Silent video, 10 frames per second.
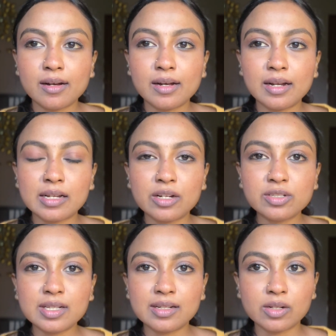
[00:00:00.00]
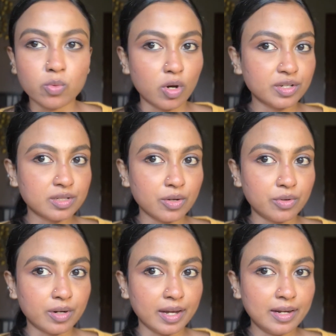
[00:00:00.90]
It looks a little washed
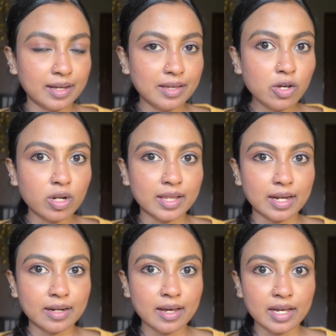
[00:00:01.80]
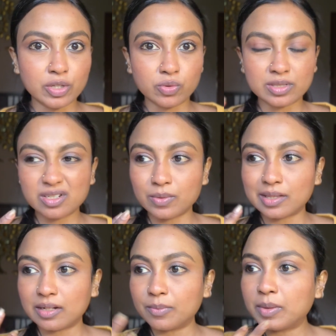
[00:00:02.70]
out, right? I think on that day I used it with a
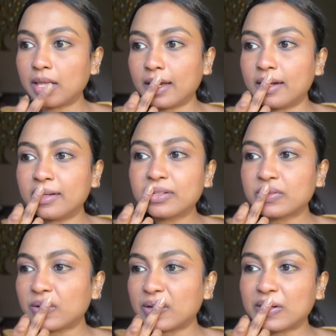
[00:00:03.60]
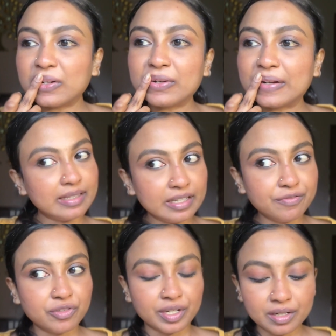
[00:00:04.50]
lip liner, so it looked
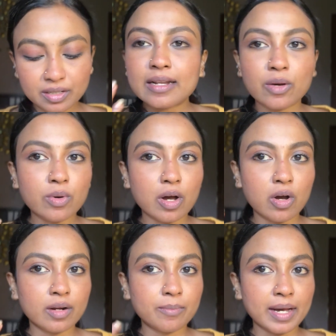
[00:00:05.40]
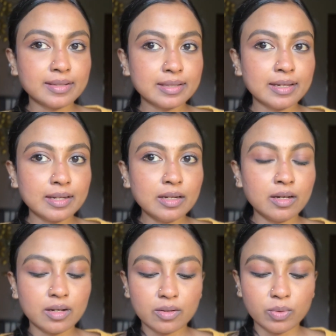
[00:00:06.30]
different. Now on my skin,
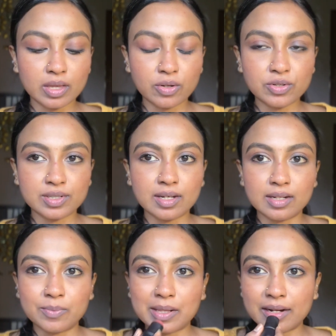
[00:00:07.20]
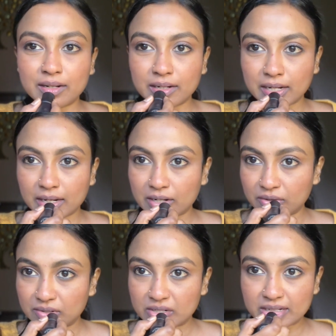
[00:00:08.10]
without using a lip liner, it kind
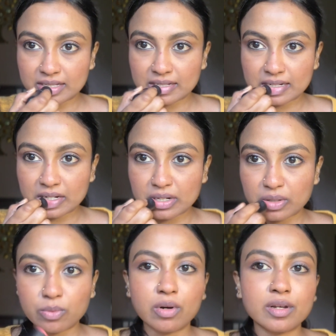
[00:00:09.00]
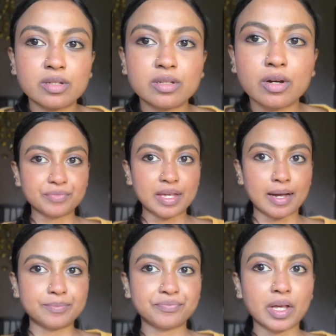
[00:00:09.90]
of looks washed out. Yeah,
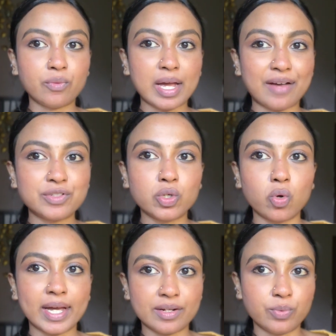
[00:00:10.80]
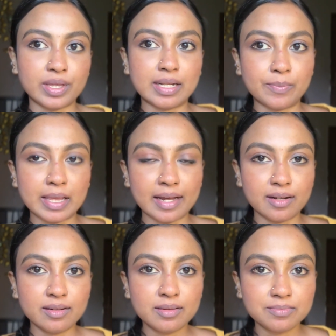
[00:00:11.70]
we have to go ahead with a lip
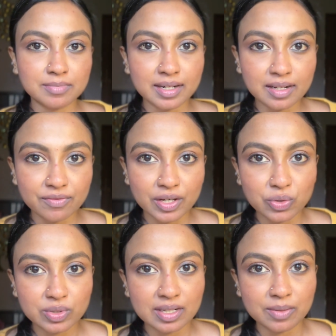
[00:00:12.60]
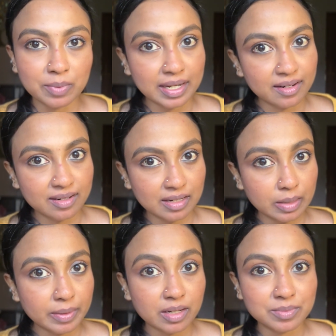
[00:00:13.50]
liner, but if I use a lip liner, it
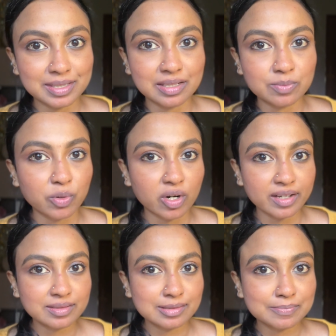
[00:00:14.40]
will become six products.